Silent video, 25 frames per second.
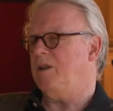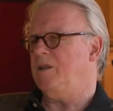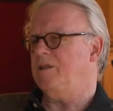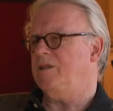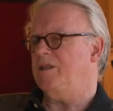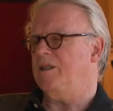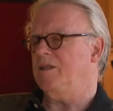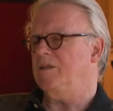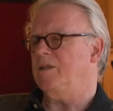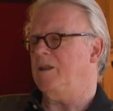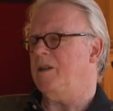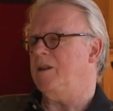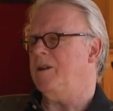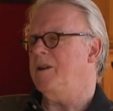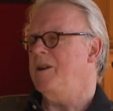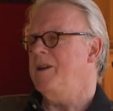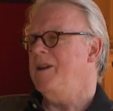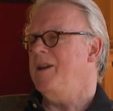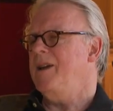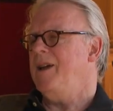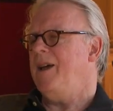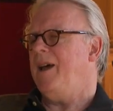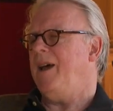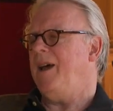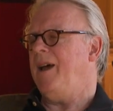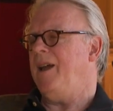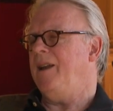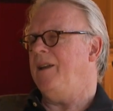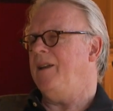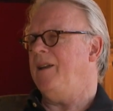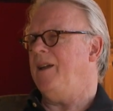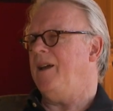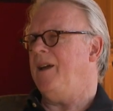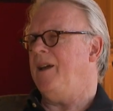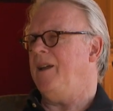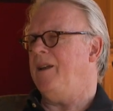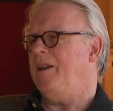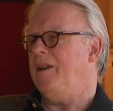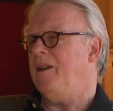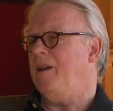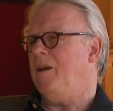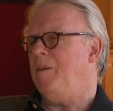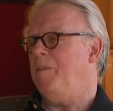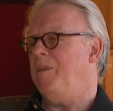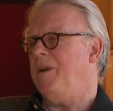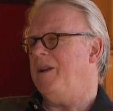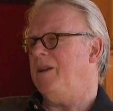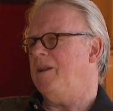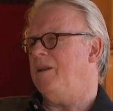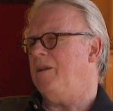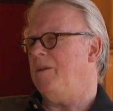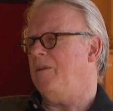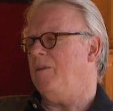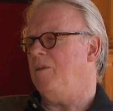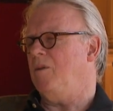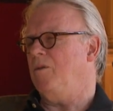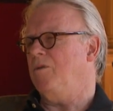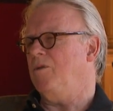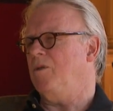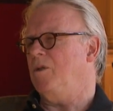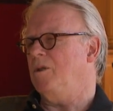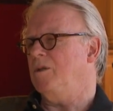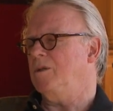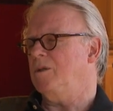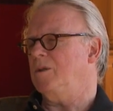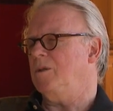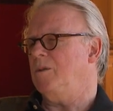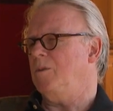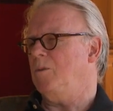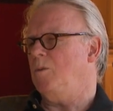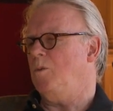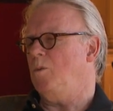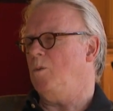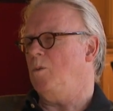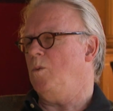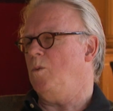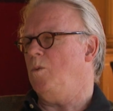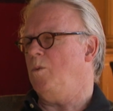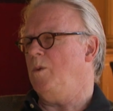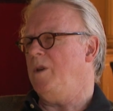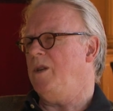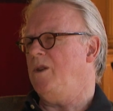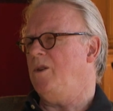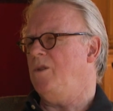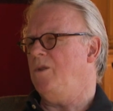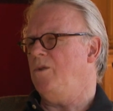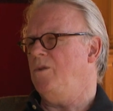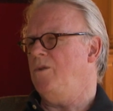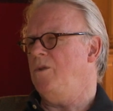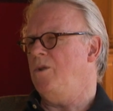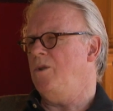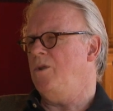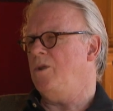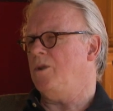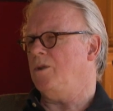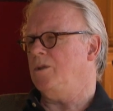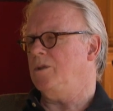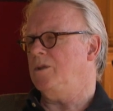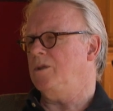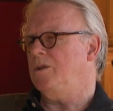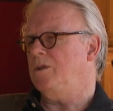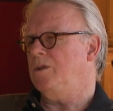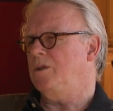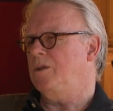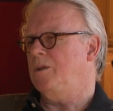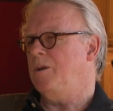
and 600, but of course we do not.